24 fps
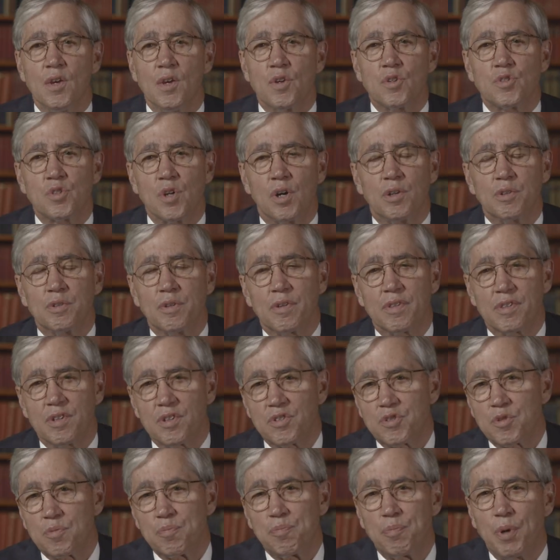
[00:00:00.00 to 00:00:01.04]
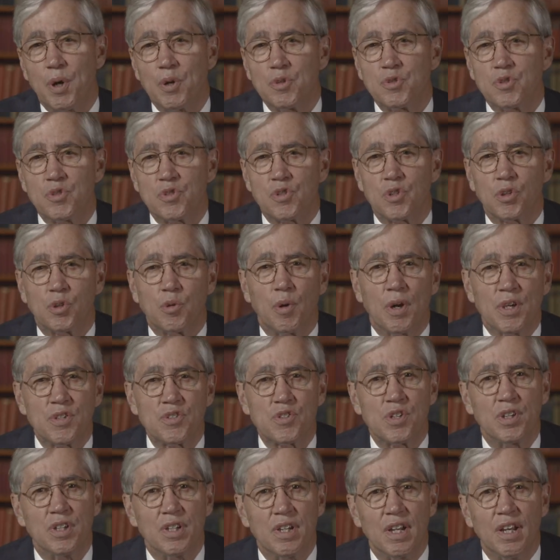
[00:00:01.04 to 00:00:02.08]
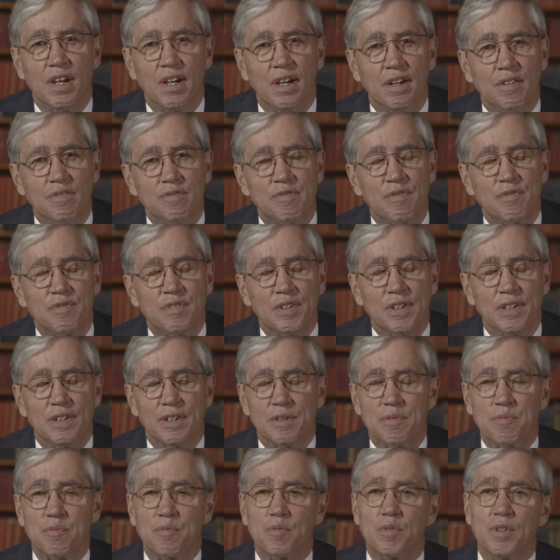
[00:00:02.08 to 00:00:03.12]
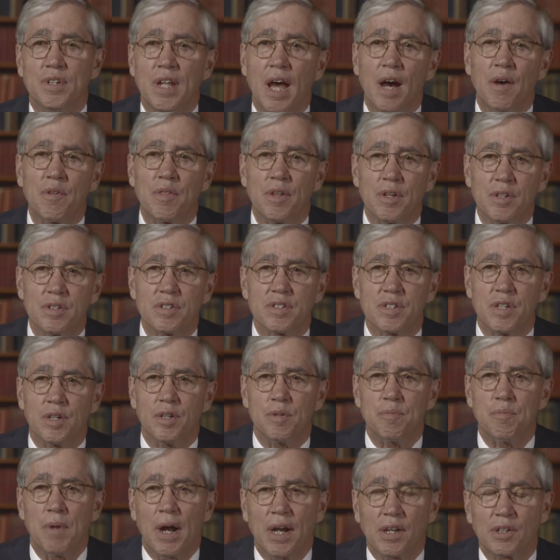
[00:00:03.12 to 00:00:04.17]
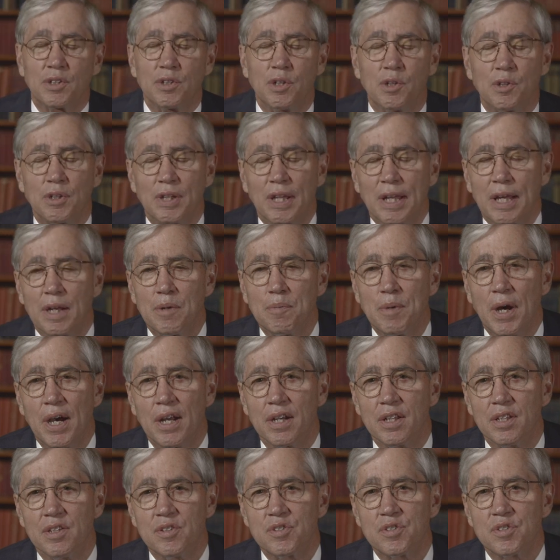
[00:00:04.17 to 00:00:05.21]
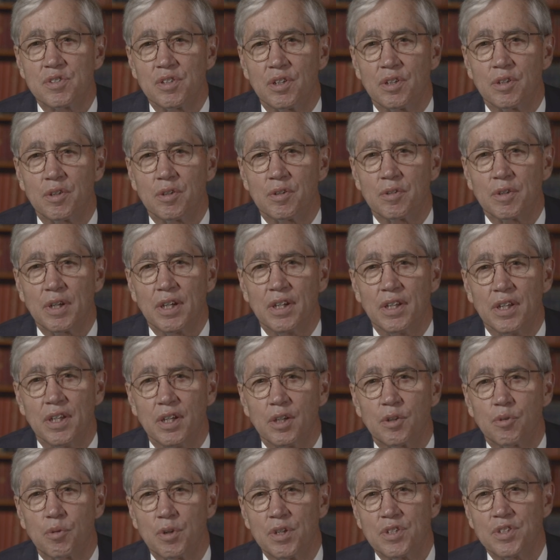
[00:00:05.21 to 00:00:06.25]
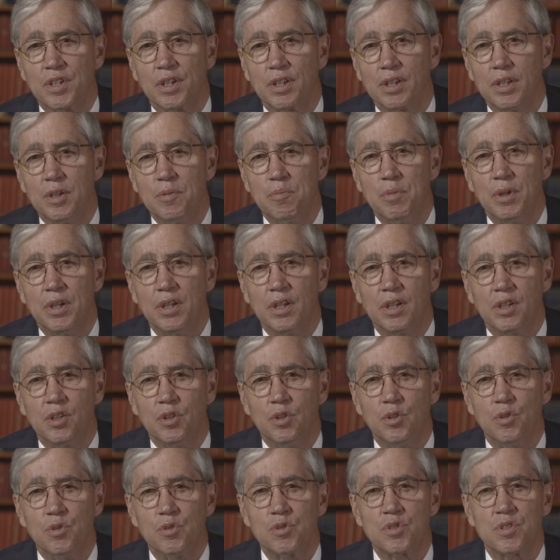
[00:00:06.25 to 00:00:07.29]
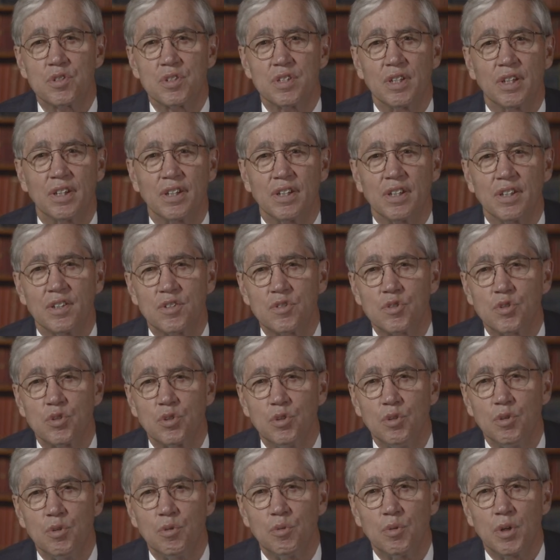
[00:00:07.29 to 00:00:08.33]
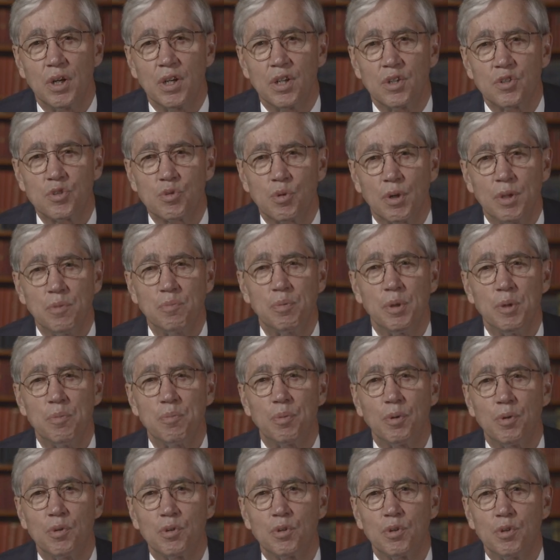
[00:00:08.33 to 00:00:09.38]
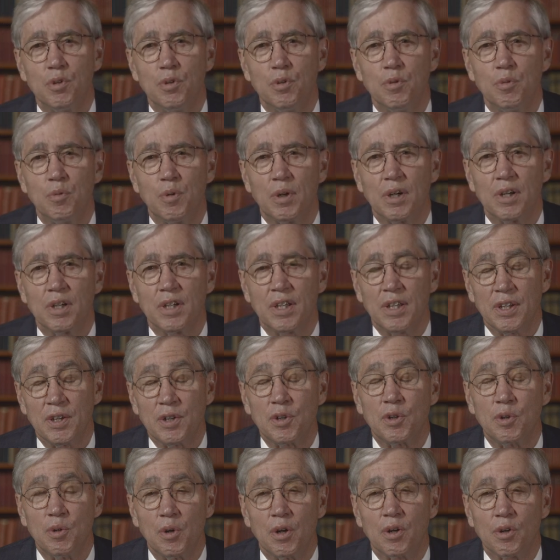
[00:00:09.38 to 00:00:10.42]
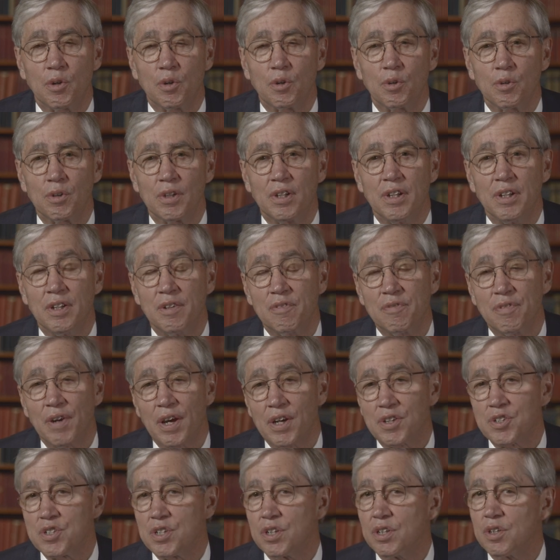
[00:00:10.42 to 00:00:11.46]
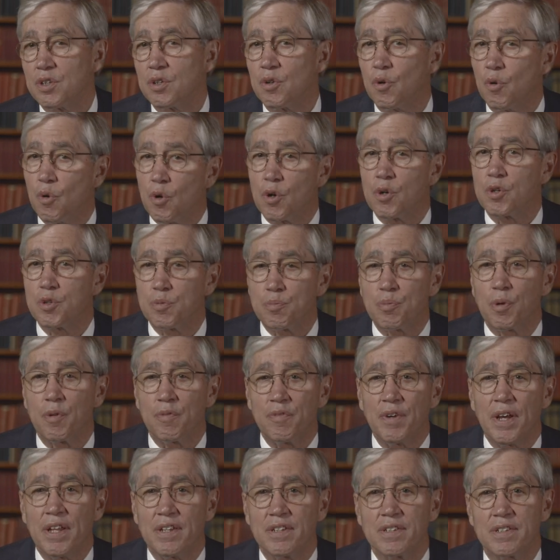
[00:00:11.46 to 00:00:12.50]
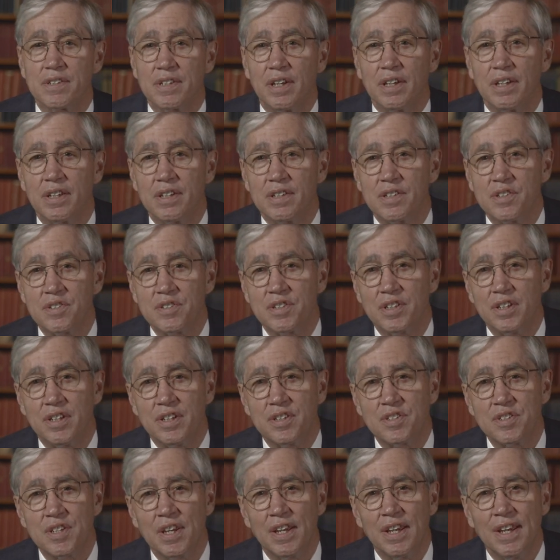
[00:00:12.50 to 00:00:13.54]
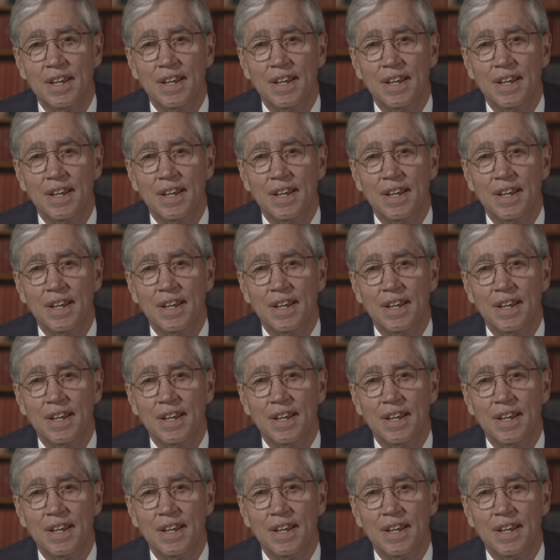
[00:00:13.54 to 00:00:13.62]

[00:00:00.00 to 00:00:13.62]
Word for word: So this poses the question of uh, now that uh, monoclonal antibodies are uh, increasingly being used uh, to uh, treat people who, uh, who are early in infection or to prevent disease,